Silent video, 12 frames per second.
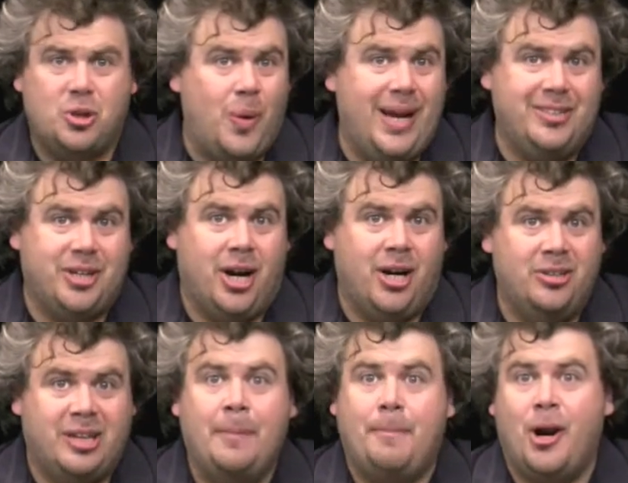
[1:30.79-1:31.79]

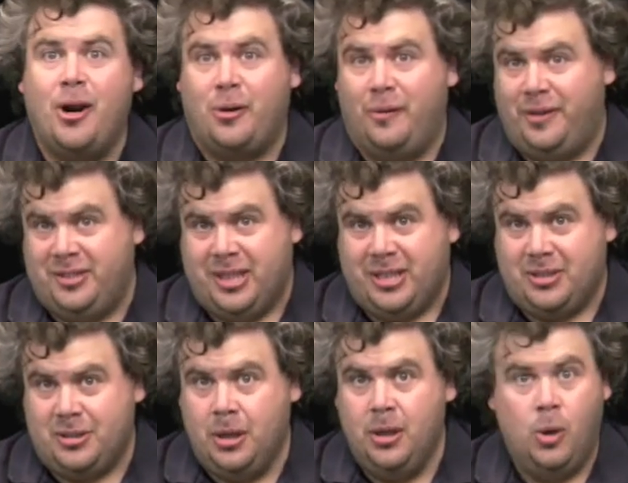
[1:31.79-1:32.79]
quasars, and particle
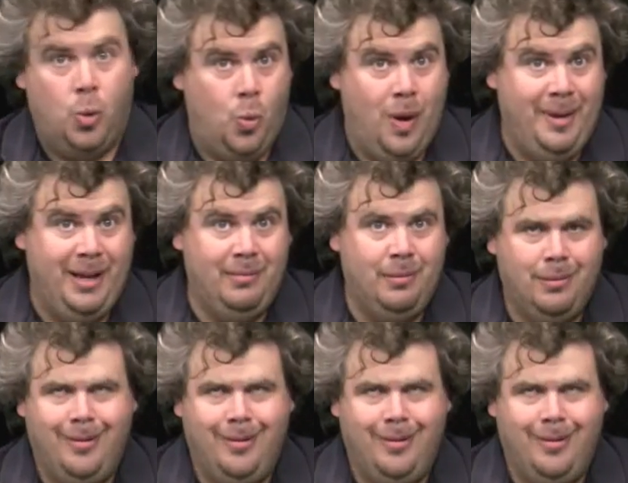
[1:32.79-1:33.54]
physics. Women?